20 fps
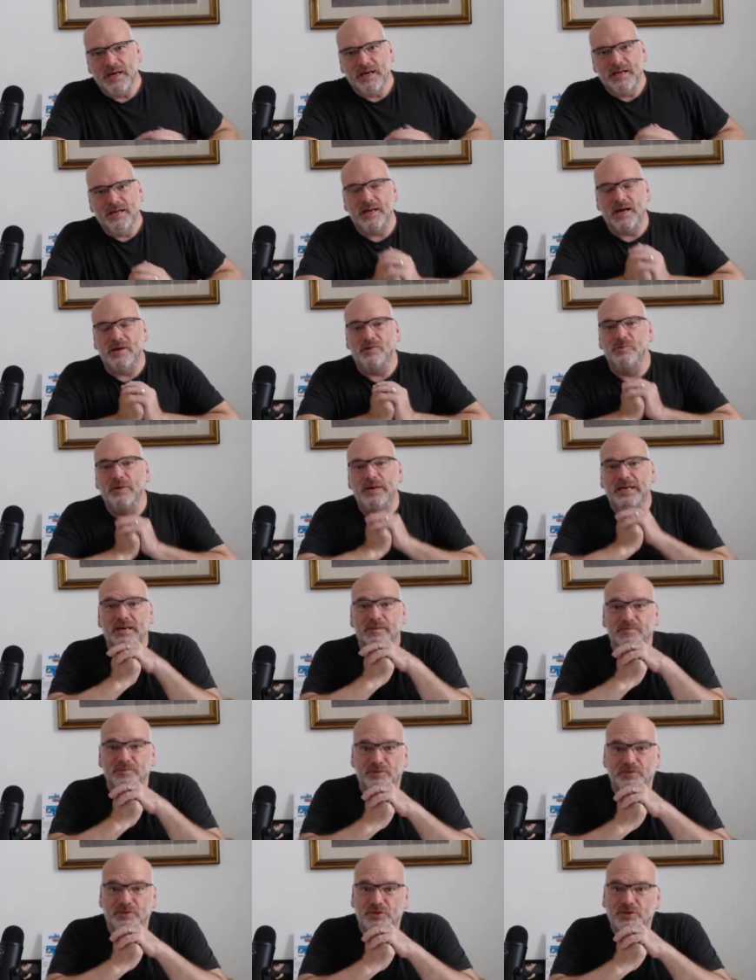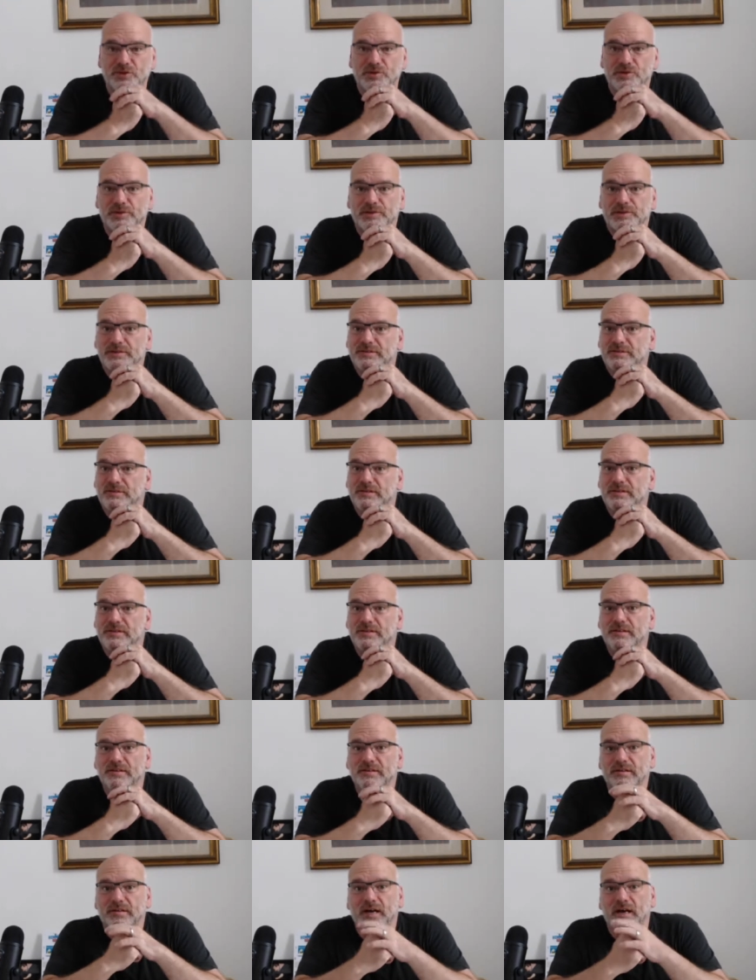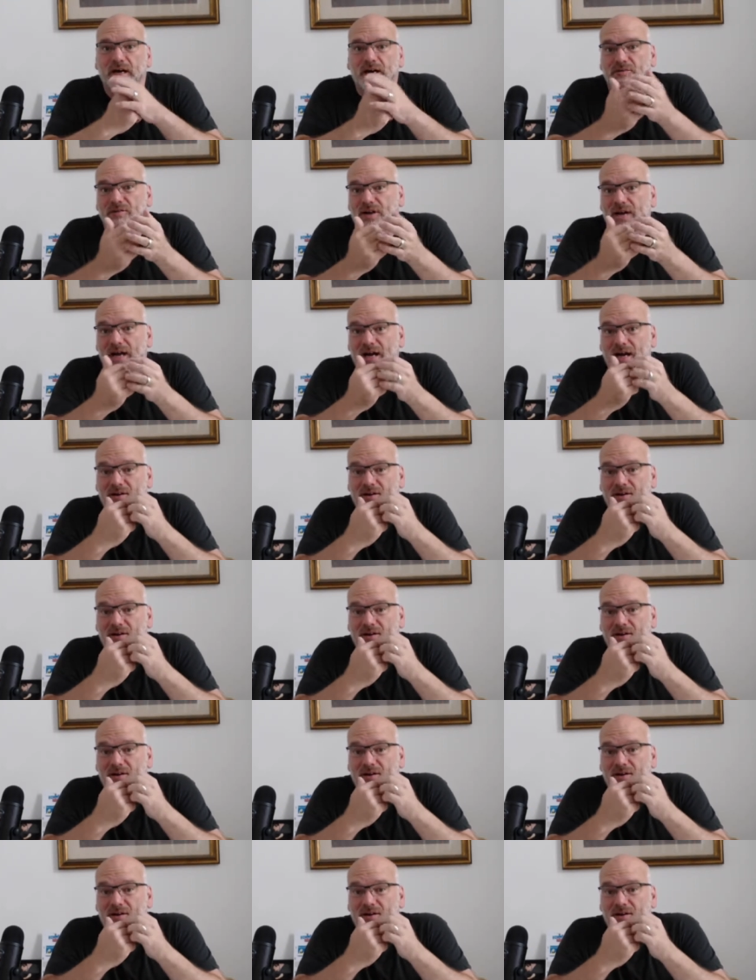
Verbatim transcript: Now we come to a, ra-